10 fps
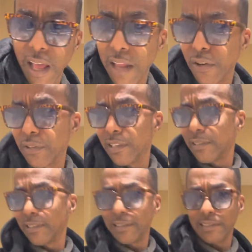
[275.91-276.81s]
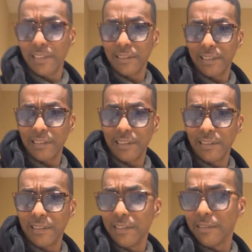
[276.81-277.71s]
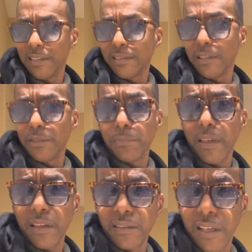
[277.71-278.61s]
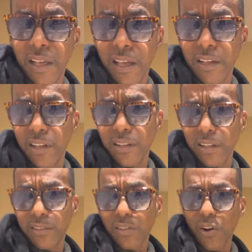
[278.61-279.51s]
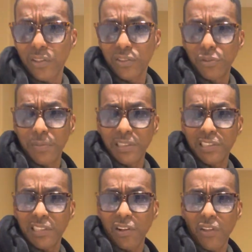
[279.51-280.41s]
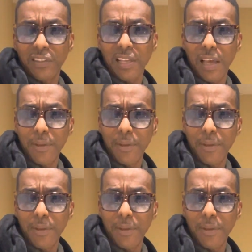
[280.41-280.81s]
I know this brother is talking too much shit all the time.